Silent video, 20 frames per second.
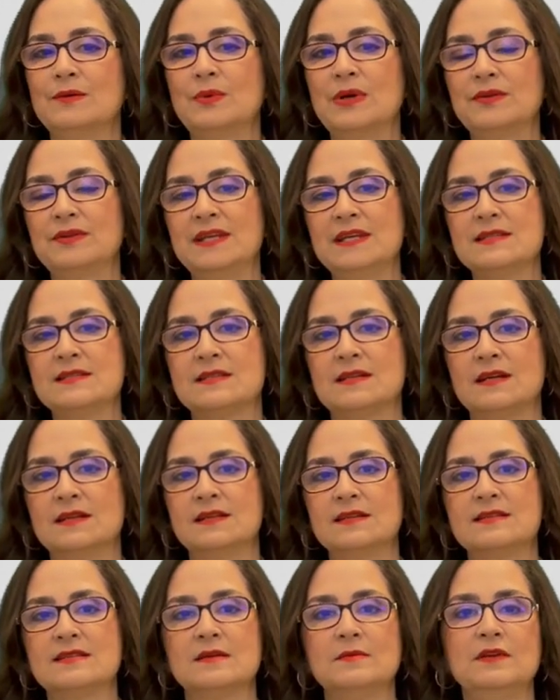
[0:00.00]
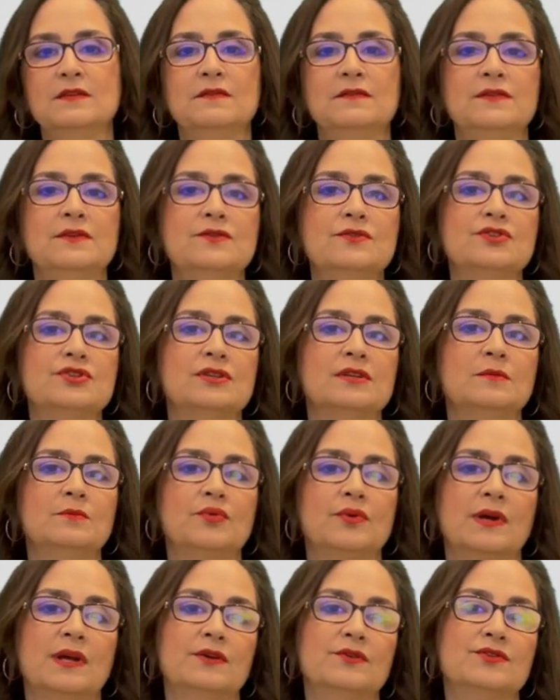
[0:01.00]
Well, they started some infusion
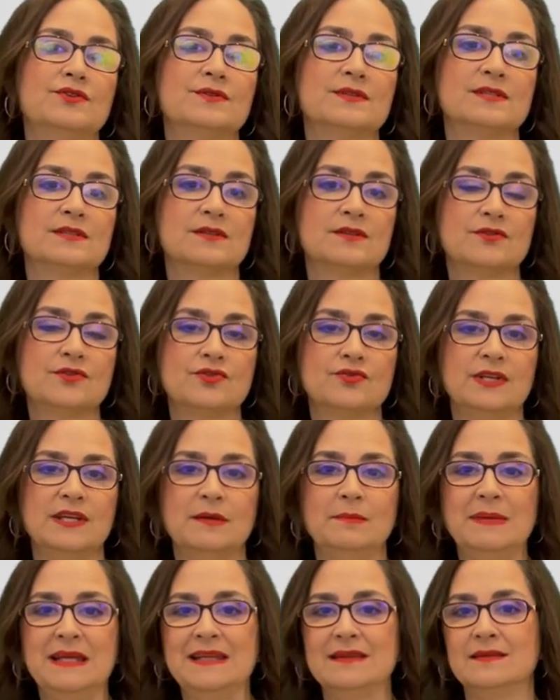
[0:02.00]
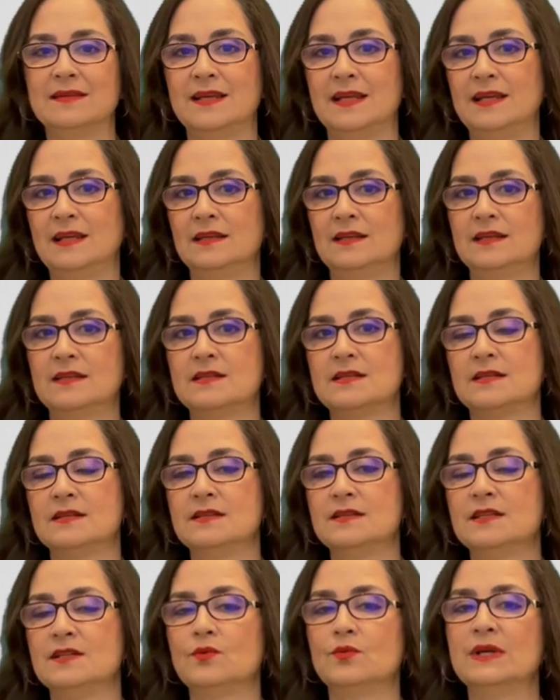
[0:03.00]
prior to surgery and maintained it
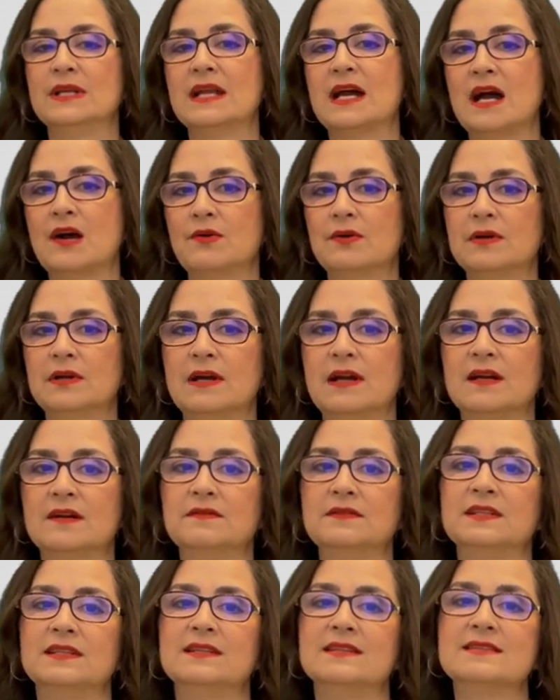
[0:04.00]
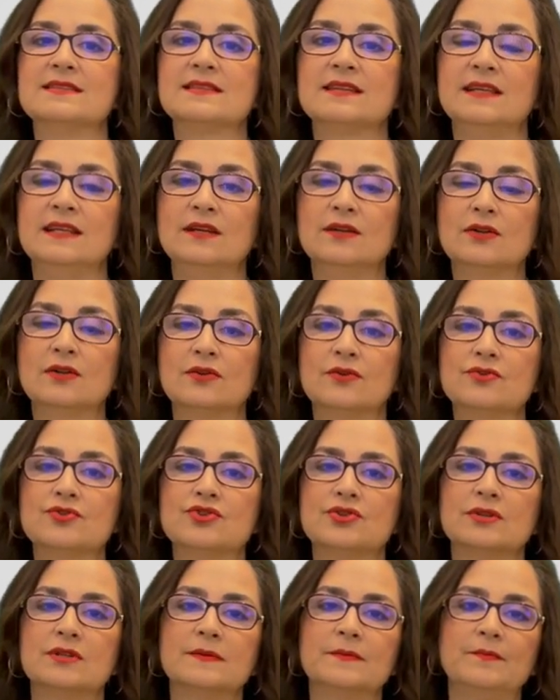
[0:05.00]
until 1 hour after the skin
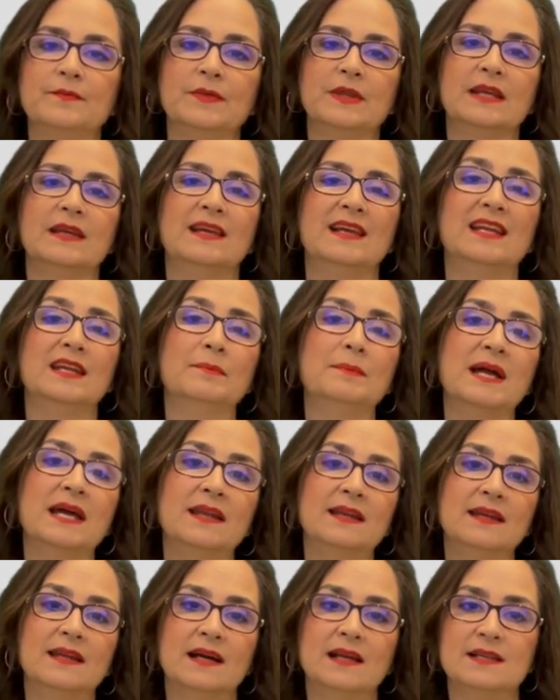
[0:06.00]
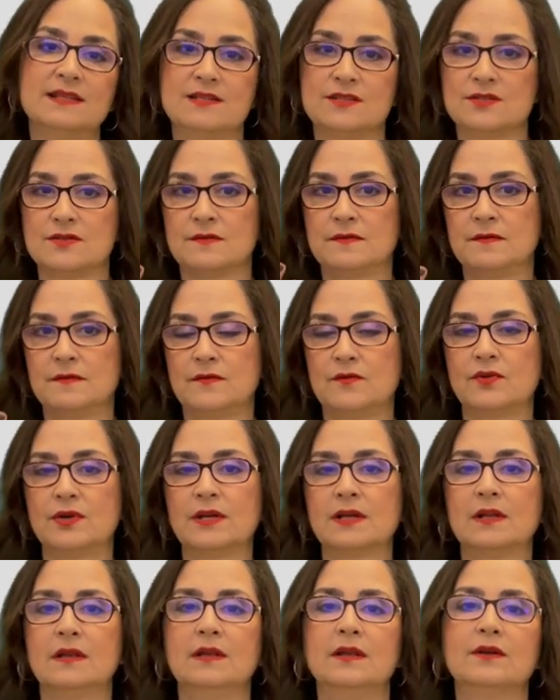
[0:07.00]
closure, and a meta-analysis of
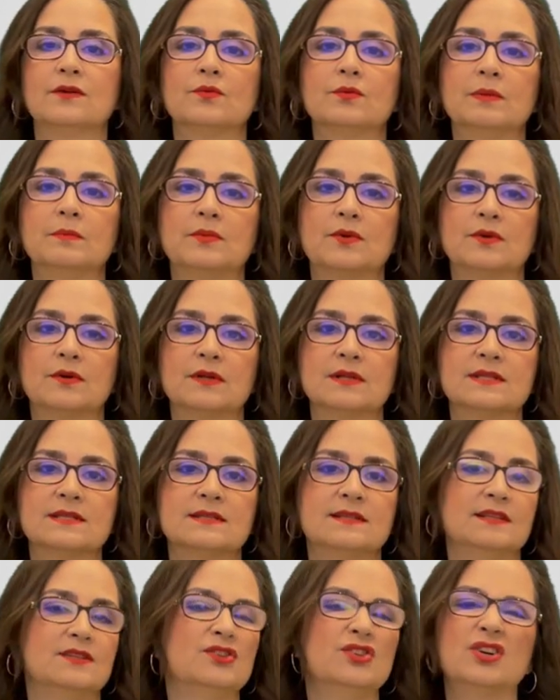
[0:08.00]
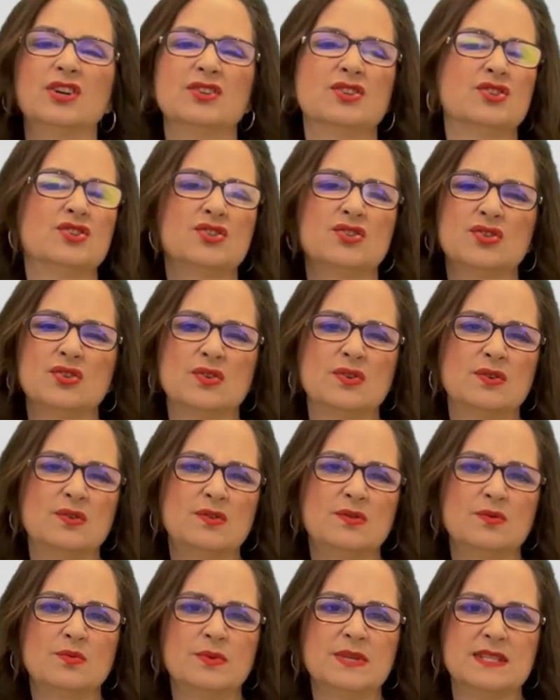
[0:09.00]
4 clinical reports did not
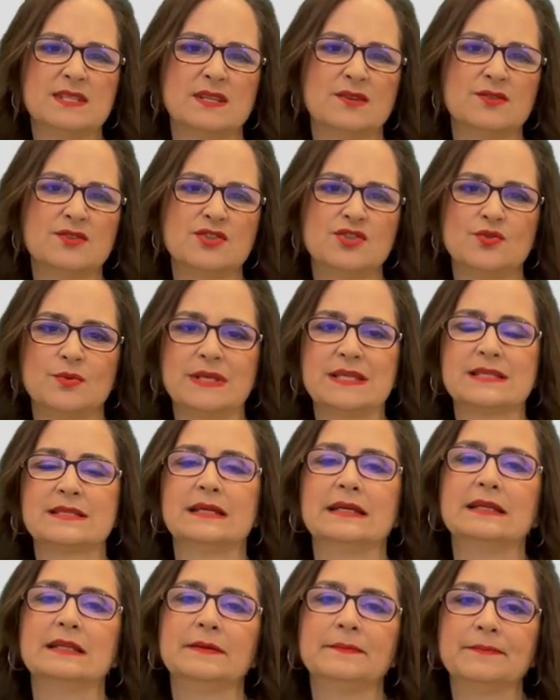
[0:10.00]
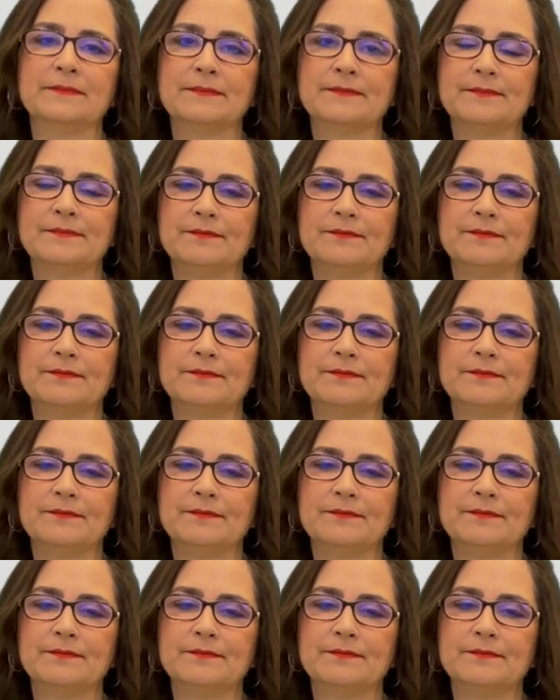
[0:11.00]
show results too exciting.